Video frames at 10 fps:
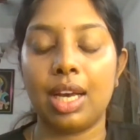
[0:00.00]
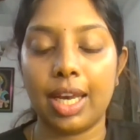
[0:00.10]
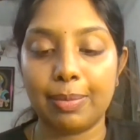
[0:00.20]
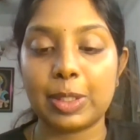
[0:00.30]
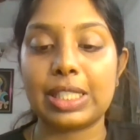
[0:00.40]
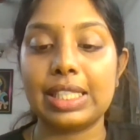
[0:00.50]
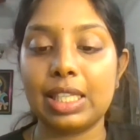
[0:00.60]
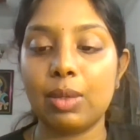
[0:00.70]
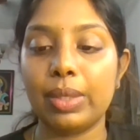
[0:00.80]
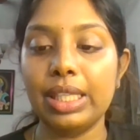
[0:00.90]
I'm
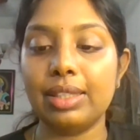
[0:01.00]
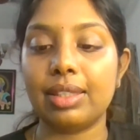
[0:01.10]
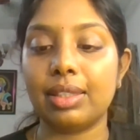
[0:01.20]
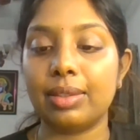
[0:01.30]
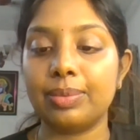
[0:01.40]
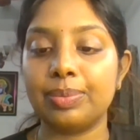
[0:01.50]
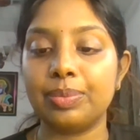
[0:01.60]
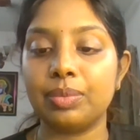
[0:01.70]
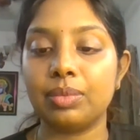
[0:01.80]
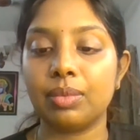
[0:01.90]
proceeding with the
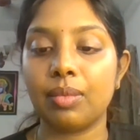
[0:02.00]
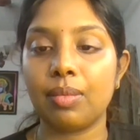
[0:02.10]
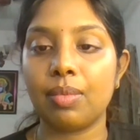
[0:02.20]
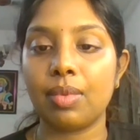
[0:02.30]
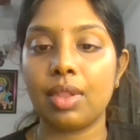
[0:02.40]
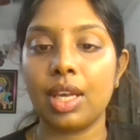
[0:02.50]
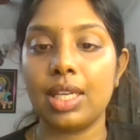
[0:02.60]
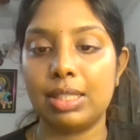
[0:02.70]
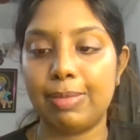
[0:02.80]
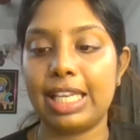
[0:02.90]

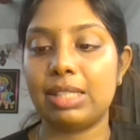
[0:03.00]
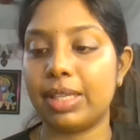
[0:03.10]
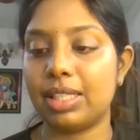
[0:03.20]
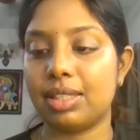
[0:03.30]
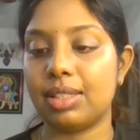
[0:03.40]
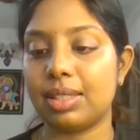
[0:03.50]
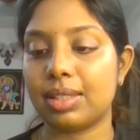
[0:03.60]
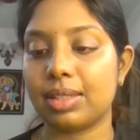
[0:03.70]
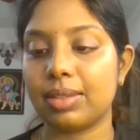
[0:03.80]
space maintenance.